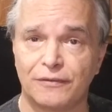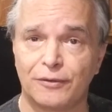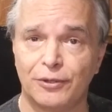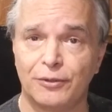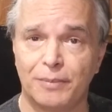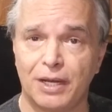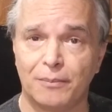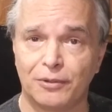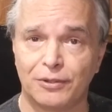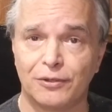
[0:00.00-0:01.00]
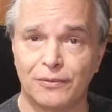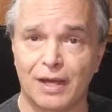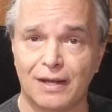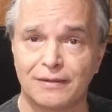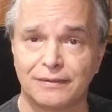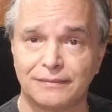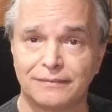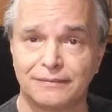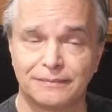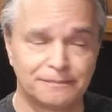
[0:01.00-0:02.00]
for you to be able to do that.
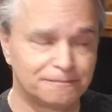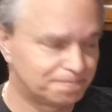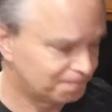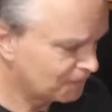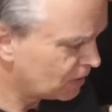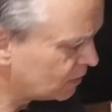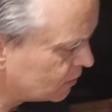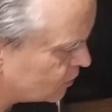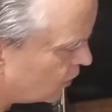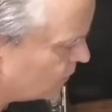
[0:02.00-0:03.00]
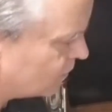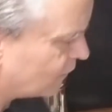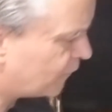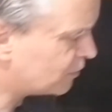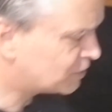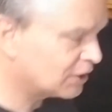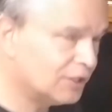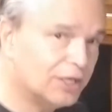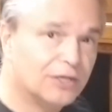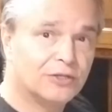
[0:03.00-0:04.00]
So the first thing
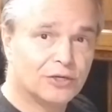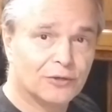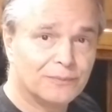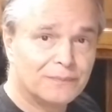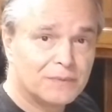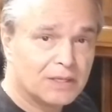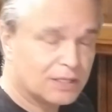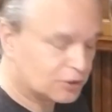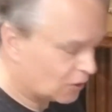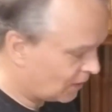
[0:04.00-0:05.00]
you need to do is go